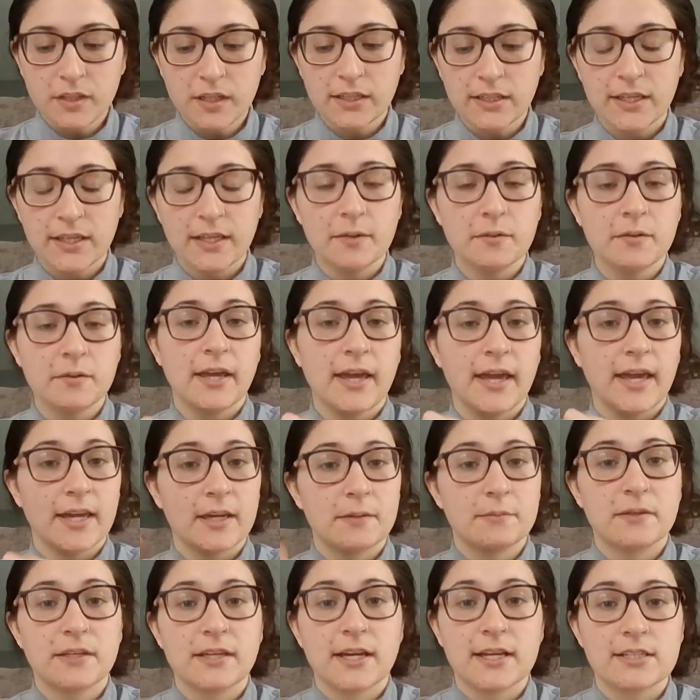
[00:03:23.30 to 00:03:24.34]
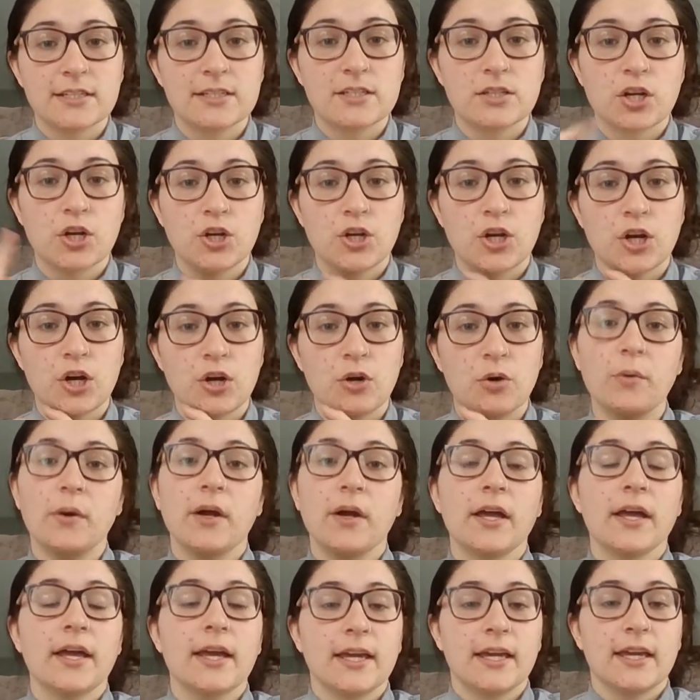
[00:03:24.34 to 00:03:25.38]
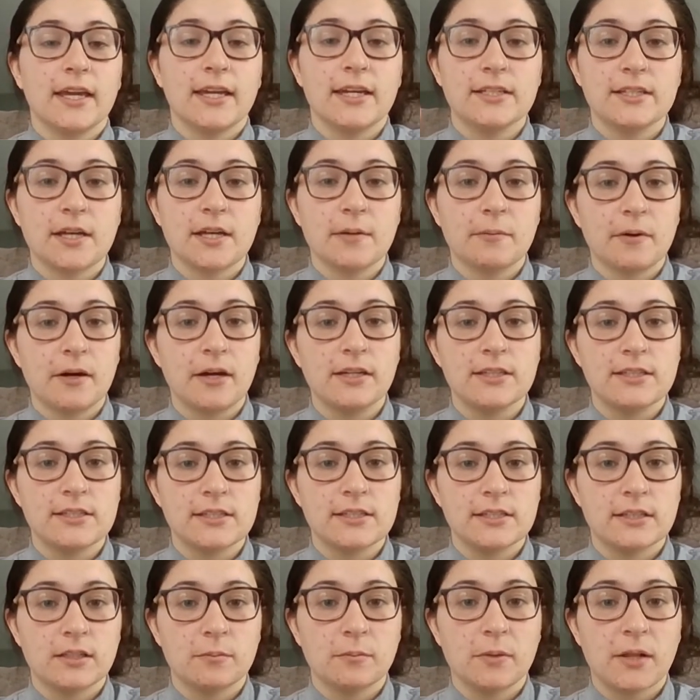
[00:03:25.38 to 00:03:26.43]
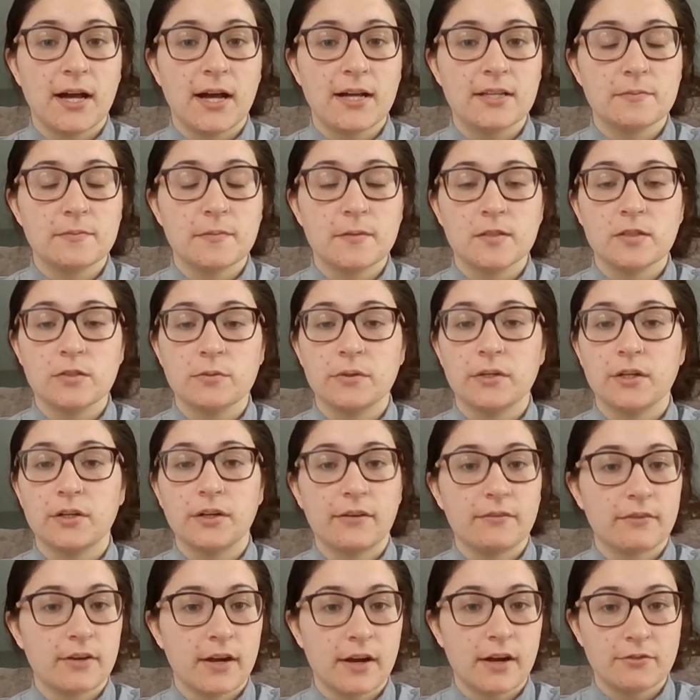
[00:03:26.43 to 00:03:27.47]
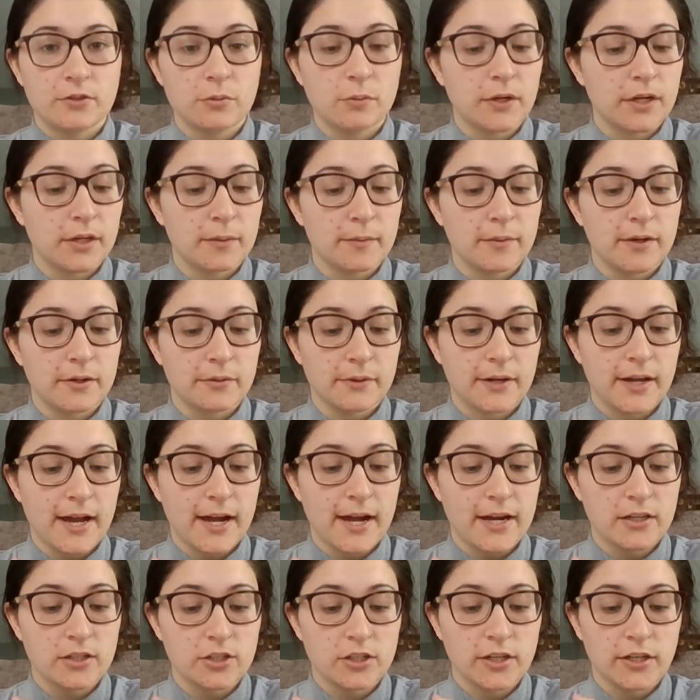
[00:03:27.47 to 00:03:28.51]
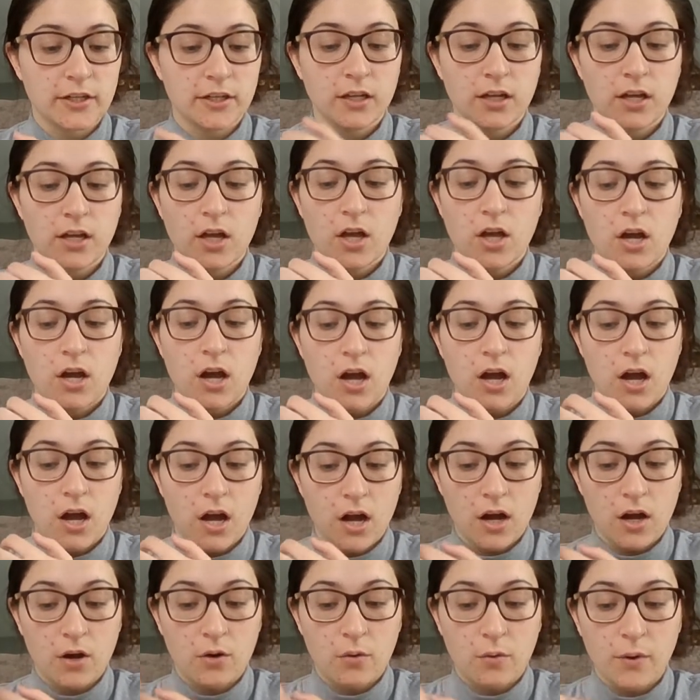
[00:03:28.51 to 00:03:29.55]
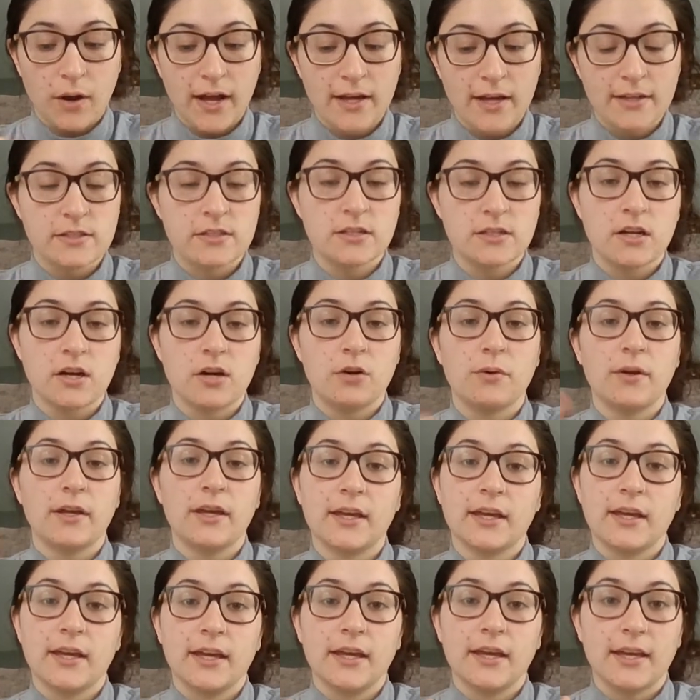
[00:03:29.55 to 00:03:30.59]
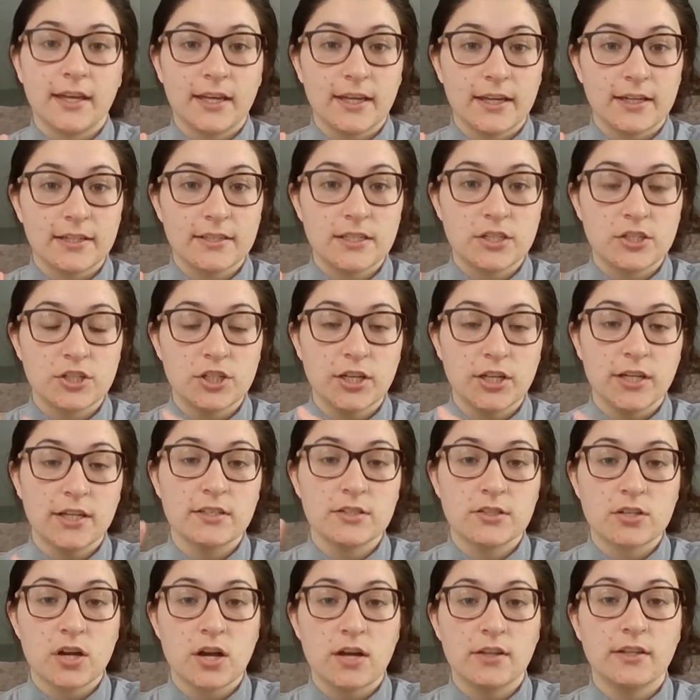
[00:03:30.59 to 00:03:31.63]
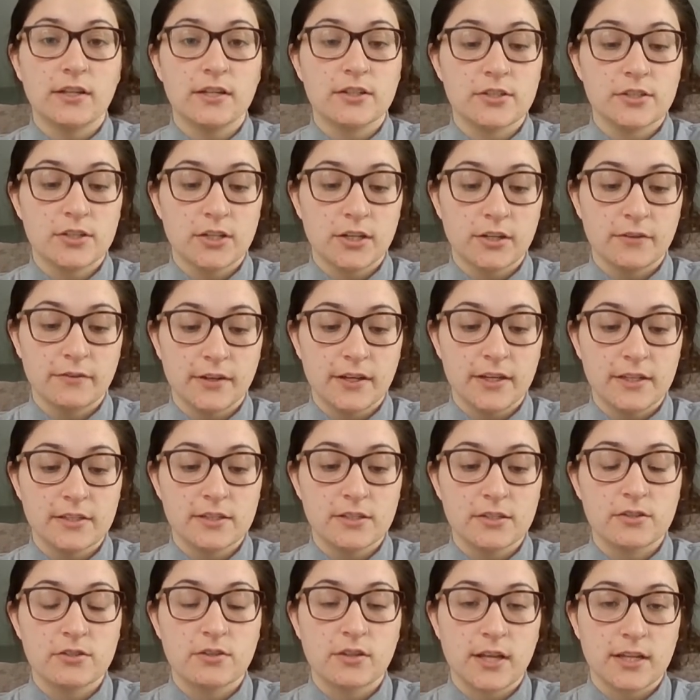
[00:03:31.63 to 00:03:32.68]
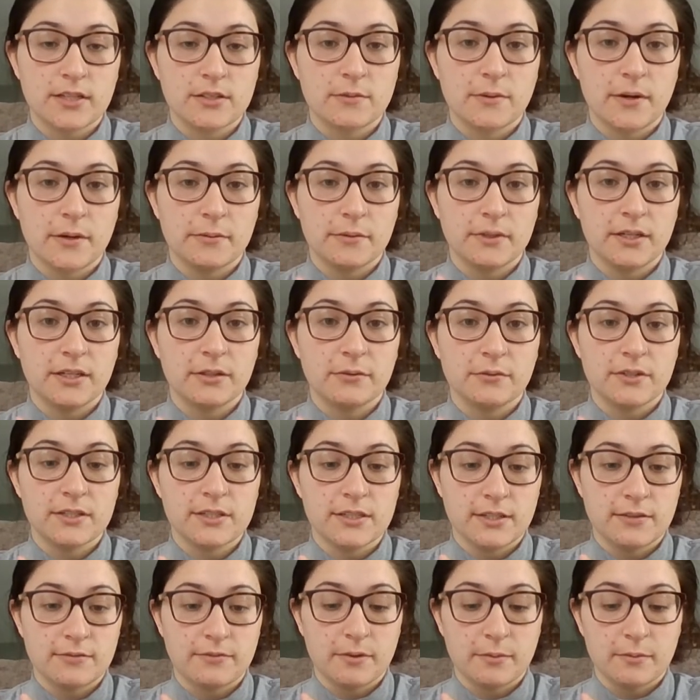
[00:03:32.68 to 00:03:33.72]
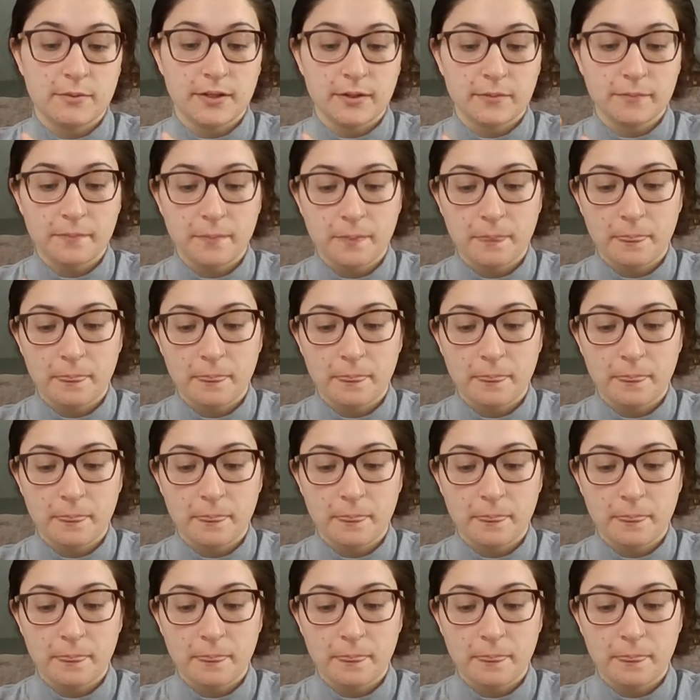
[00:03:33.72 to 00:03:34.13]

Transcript: and AB has no antibodies in their plasma, so we don't ever have to worry about a reaction. O has no antigens on their surface, so that's why we can receive from them.